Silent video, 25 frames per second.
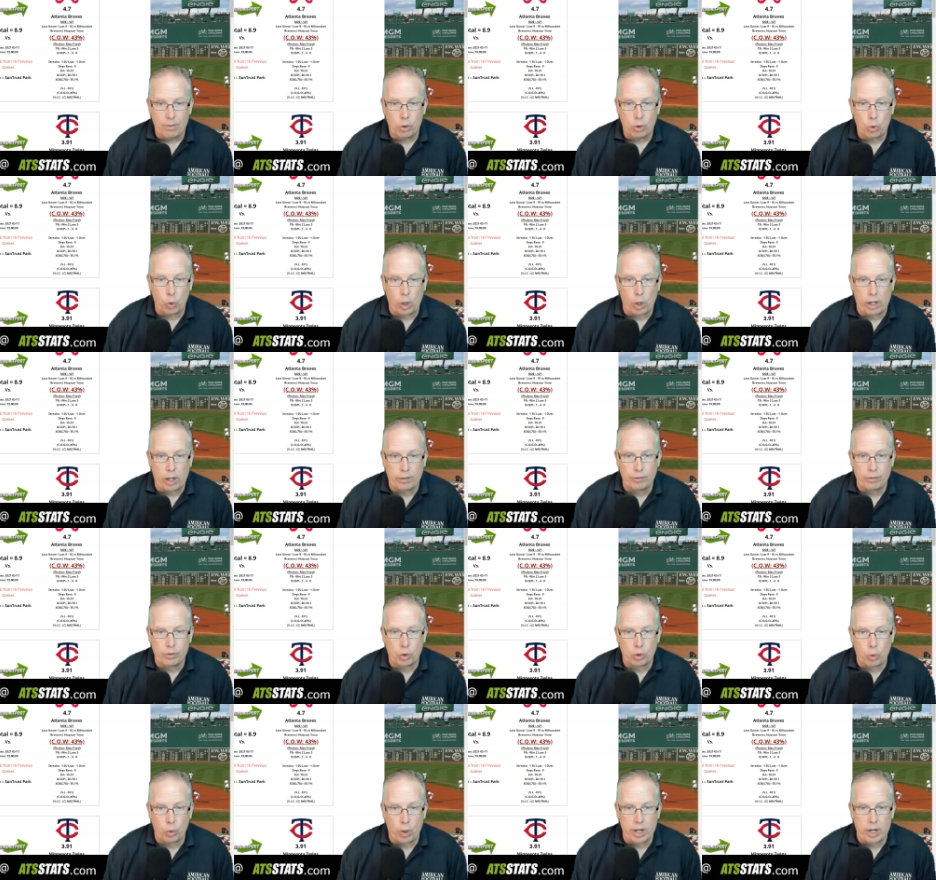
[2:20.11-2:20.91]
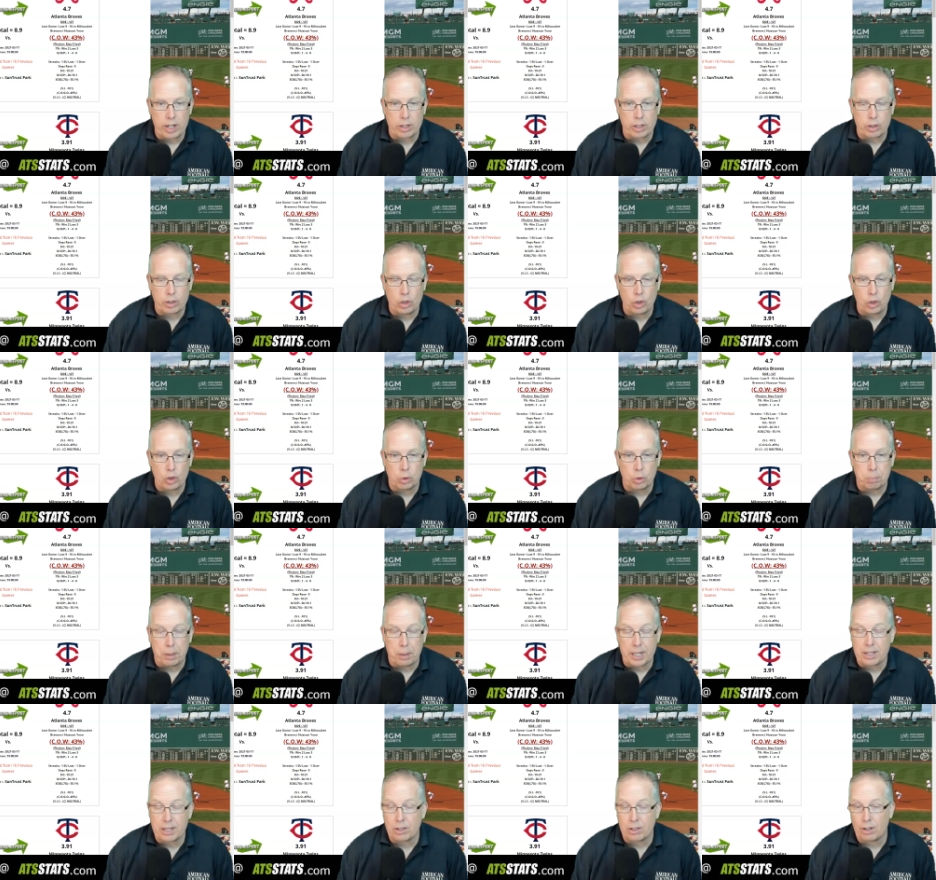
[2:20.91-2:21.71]
12, 20 and 2,
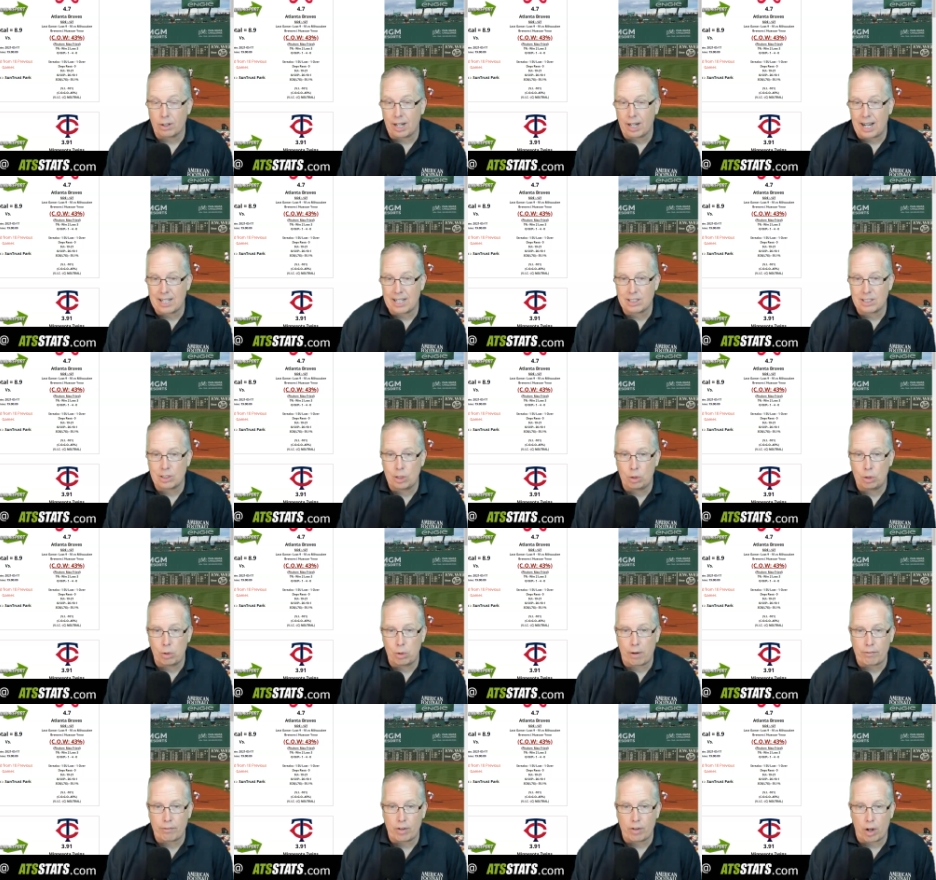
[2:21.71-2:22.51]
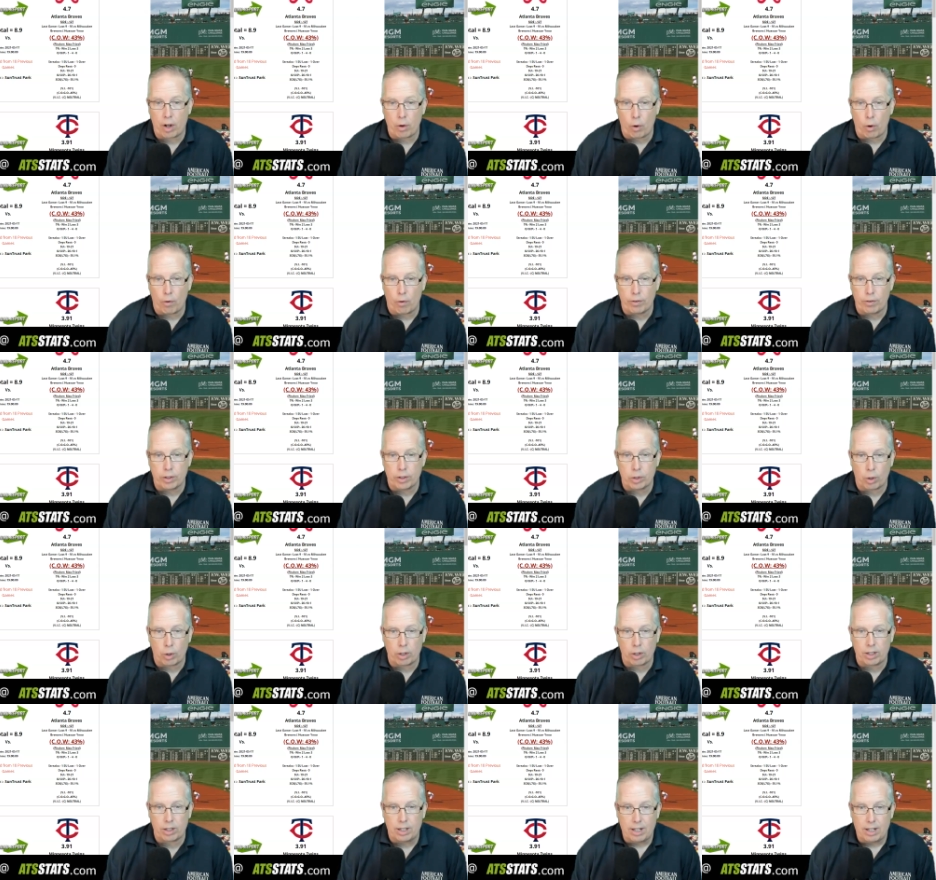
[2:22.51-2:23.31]
but their last two have gone over the
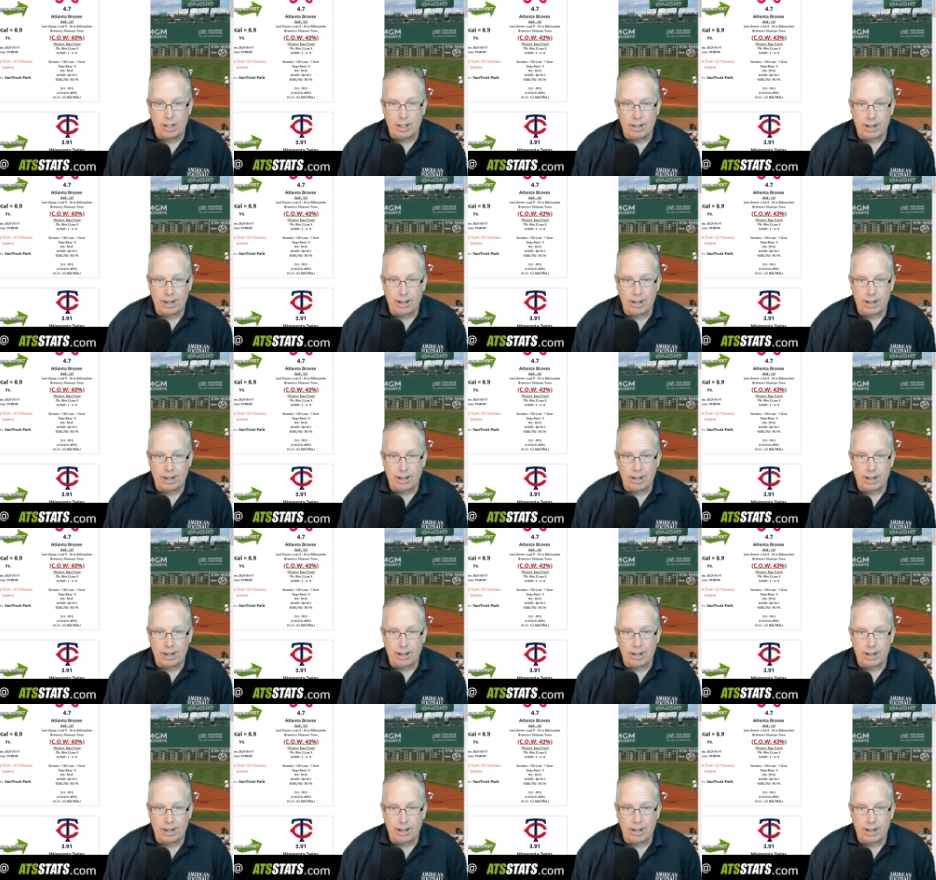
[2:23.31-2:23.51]
total,